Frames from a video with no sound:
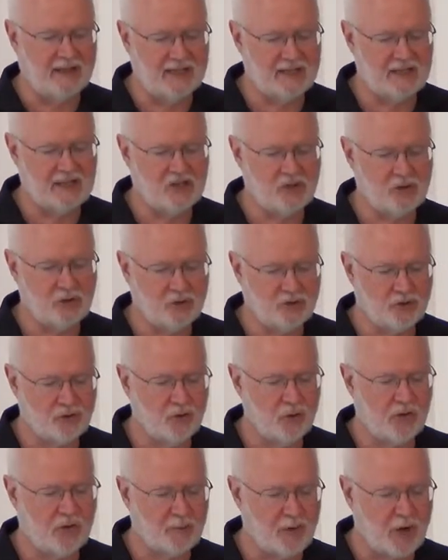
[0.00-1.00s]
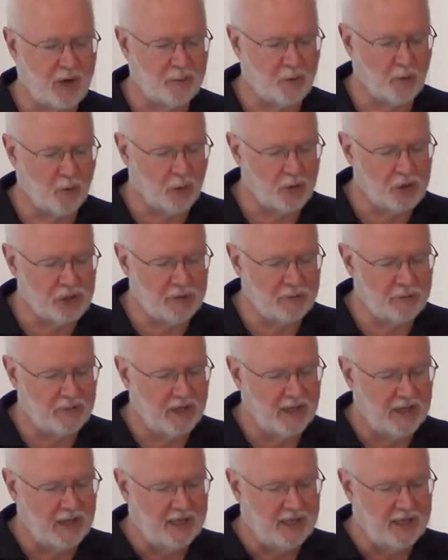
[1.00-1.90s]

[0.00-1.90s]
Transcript: This is your true and proper worship.